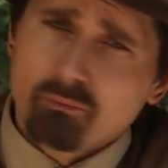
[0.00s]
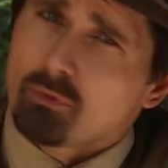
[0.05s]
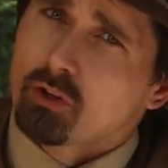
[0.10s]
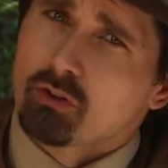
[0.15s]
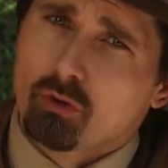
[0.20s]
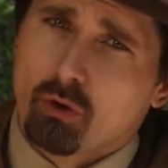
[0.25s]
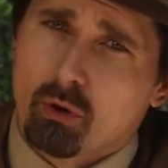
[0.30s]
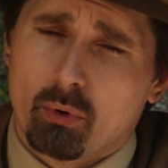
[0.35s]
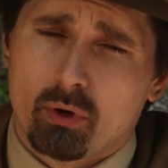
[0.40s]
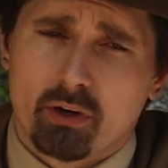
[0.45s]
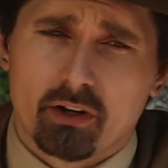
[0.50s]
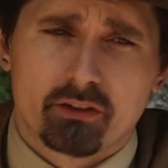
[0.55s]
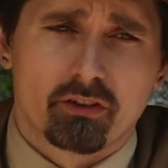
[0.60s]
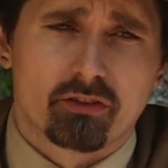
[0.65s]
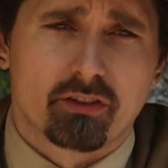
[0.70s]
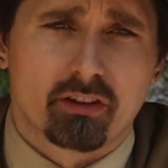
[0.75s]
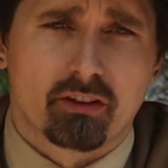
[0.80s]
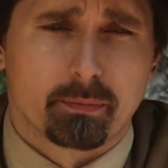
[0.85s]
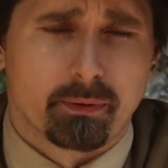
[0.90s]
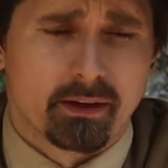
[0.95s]
So I want to
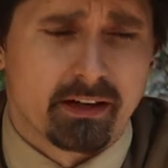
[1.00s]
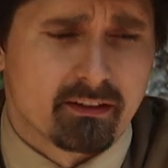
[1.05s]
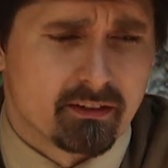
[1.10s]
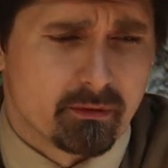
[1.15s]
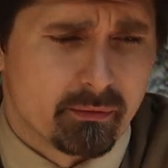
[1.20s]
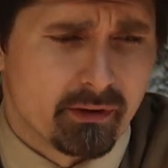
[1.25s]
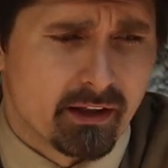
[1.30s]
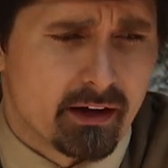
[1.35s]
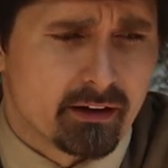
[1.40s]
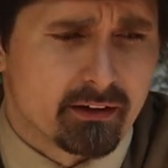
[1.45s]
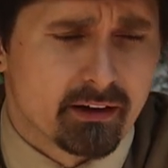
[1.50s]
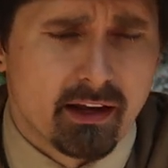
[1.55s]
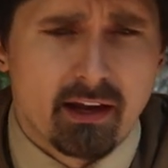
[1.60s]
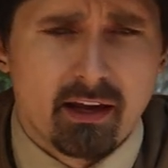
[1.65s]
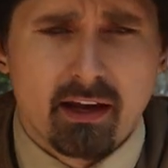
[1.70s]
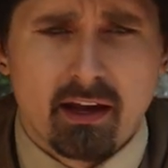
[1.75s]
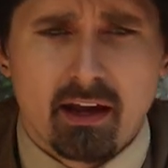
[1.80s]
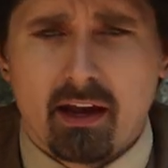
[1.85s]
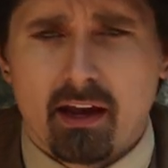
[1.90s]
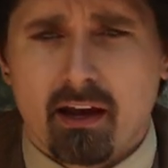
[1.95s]
just explain some of that.
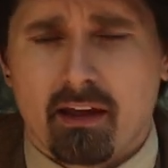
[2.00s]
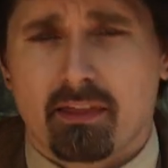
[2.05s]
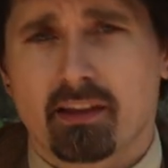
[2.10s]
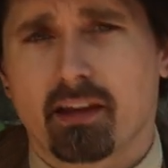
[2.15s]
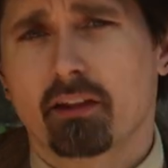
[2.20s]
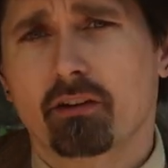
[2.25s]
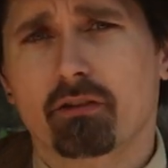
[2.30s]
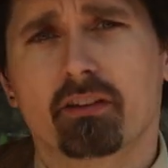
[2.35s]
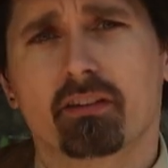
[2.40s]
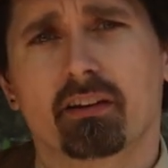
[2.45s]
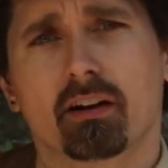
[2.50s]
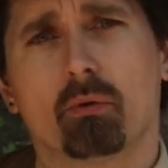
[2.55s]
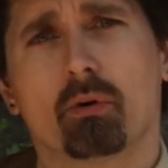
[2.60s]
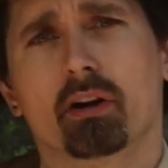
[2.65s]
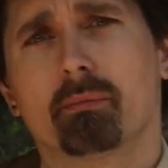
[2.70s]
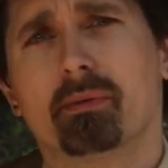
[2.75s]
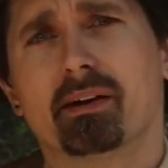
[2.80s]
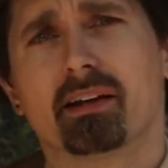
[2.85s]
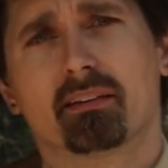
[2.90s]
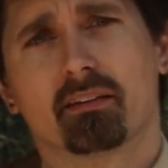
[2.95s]
The other reason I want
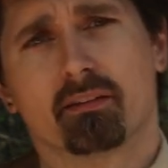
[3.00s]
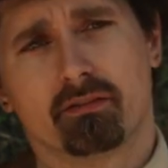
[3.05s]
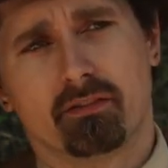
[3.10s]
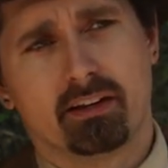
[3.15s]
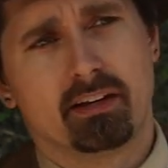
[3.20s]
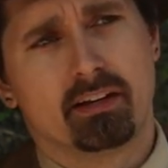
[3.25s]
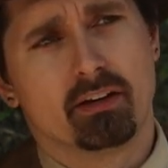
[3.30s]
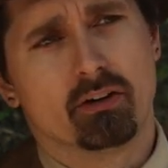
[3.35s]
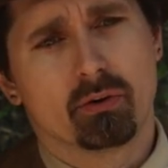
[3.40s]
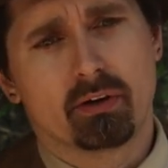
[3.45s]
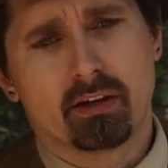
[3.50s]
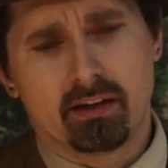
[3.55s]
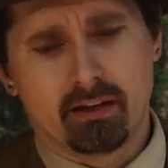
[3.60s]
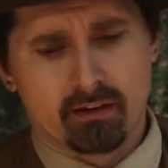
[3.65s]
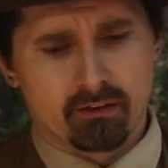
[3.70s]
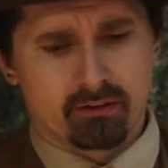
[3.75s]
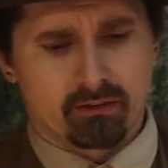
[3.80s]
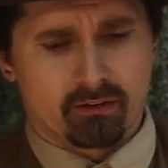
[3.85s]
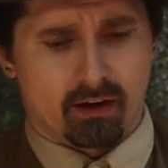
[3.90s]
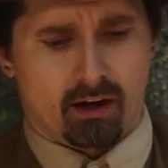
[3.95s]
to make this video
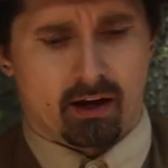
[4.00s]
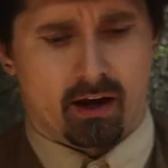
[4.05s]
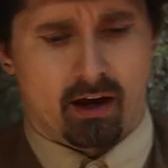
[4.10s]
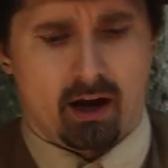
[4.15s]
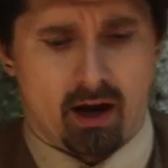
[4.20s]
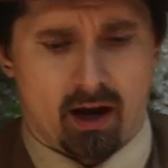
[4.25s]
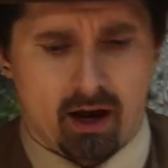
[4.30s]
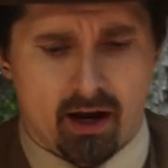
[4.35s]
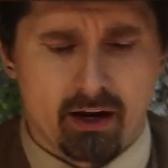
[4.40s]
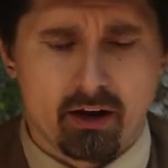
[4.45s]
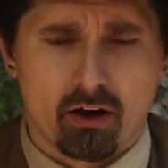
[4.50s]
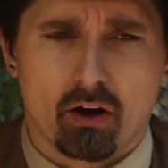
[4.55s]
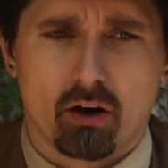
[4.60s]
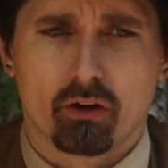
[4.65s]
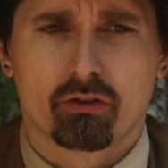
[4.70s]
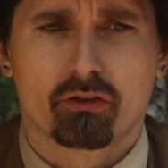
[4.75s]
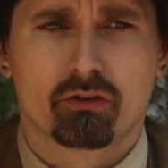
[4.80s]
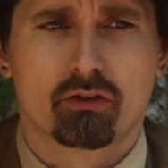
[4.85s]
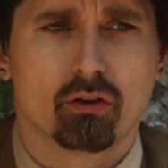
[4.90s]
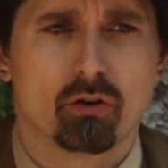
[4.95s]
is I
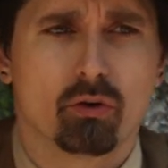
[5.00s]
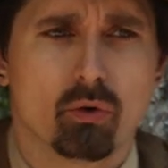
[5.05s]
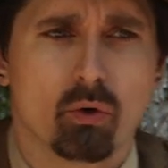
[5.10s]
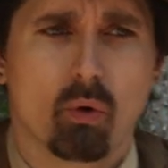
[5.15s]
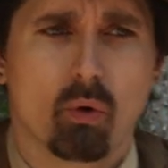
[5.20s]
also